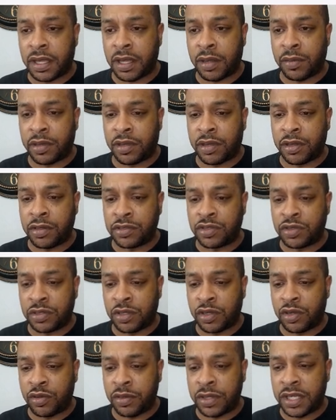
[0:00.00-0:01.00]
I would go to a
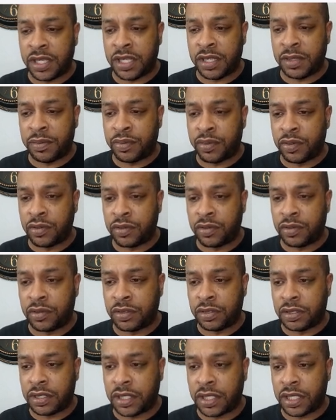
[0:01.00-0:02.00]
liquidity
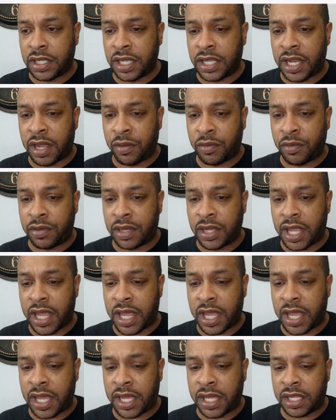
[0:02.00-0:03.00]
pool and I would
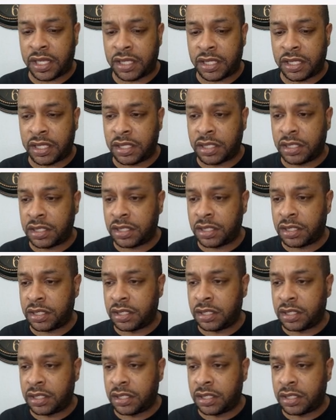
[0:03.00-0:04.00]
add,
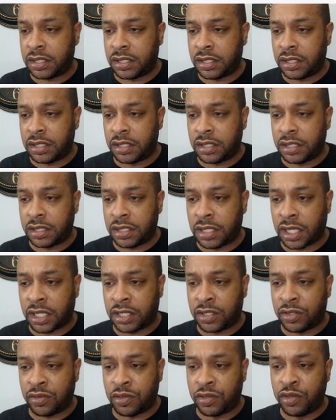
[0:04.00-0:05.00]
I
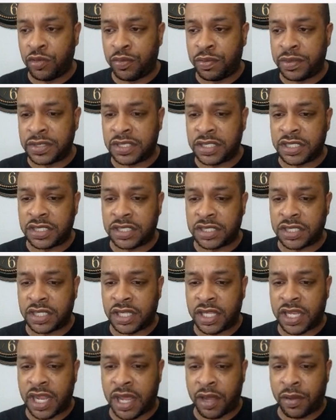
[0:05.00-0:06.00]
can do a new
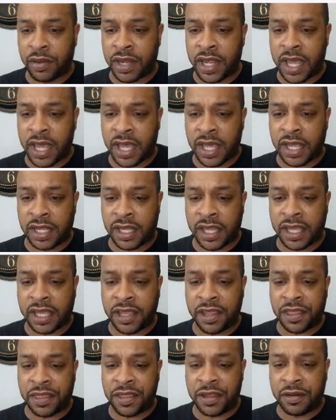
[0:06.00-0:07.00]
position and I would add like
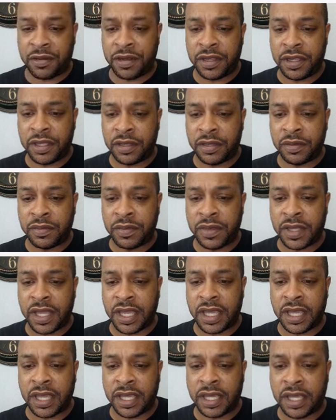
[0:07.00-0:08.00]
Ethereum
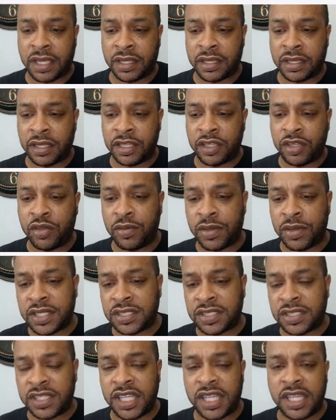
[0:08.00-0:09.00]
and
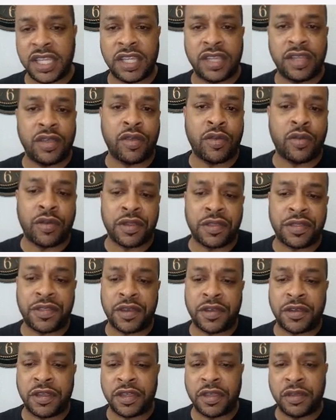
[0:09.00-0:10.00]
USD or
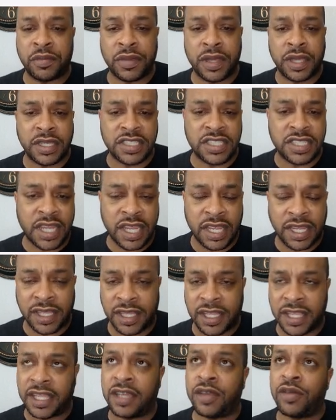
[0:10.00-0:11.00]
Ethereum and
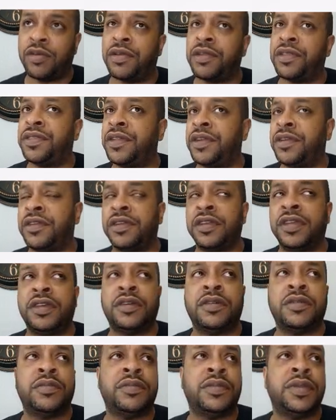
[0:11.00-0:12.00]
Chainlink or
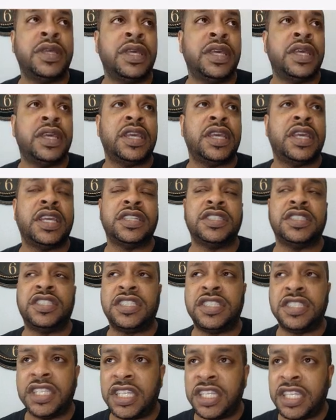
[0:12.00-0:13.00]
Ethereum and
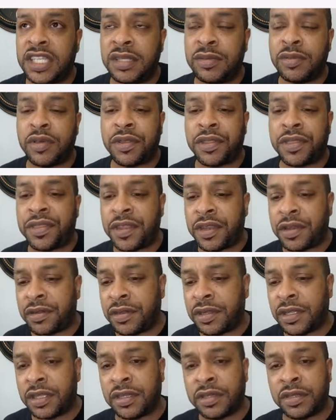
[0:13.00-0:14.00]
SHIB or
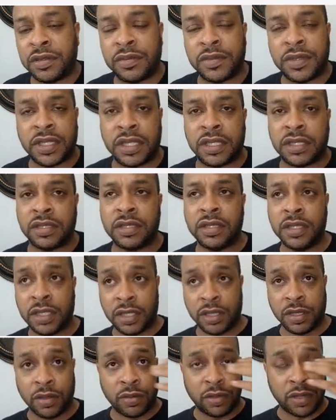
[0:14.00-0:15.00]
Ethereum and
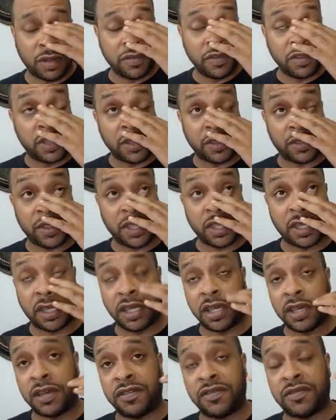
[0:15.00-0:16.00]
whatever you can think
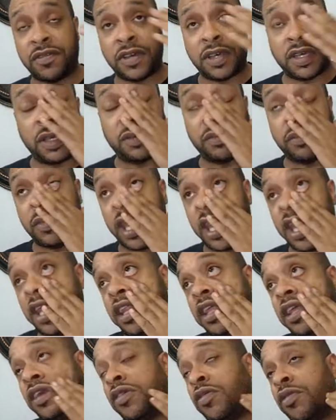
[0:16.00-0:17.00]
of,
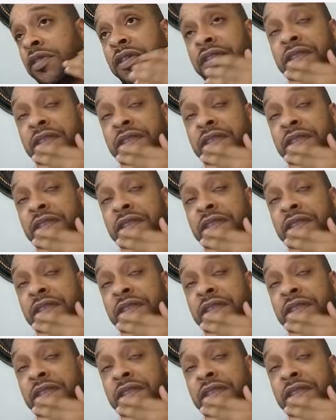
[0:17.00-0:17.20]
Matic or